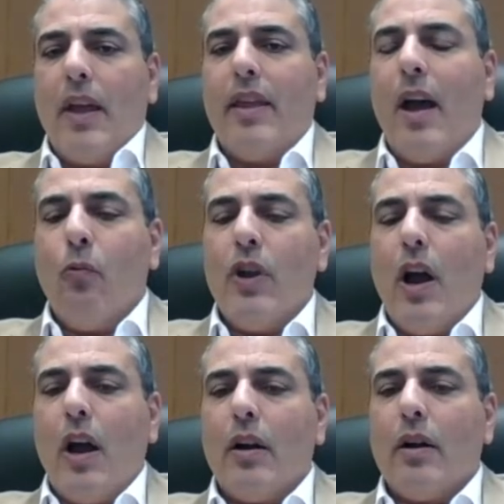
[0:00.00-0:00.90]

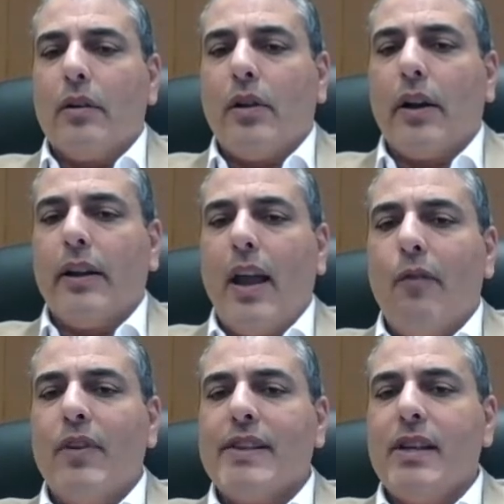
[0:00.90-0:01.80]
We are targeting
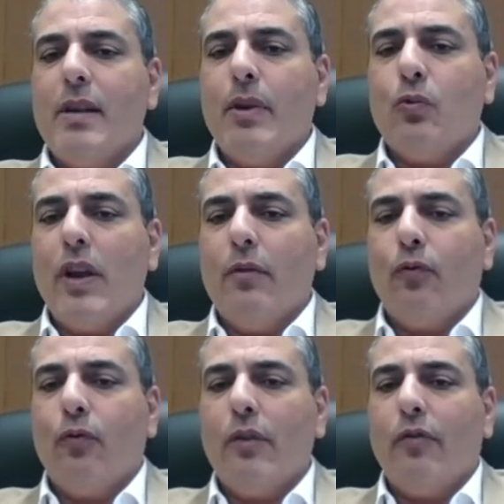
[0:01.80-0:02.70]
FVC between
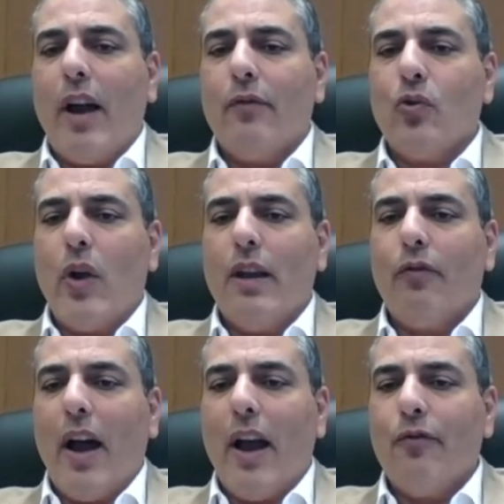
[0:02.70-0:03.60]
45 to
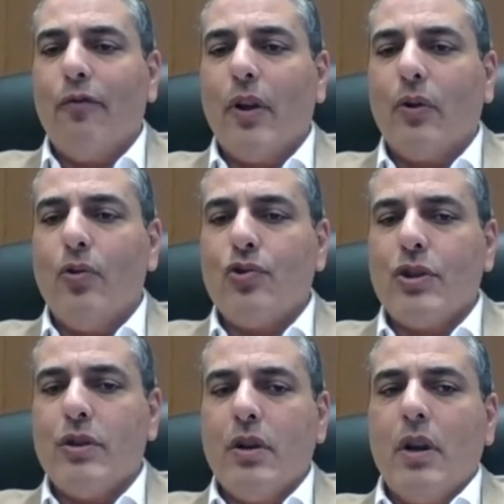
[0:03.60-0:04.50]
85
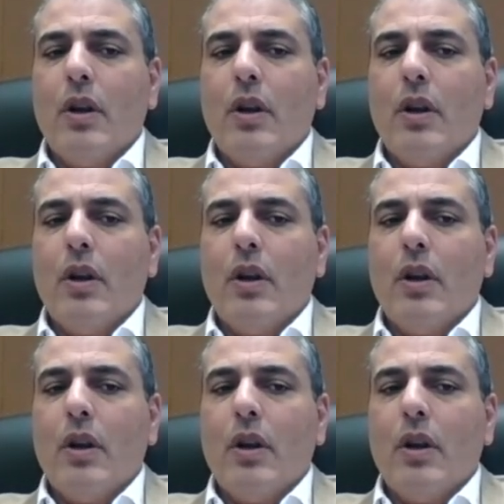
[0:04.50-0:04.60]
inclusion,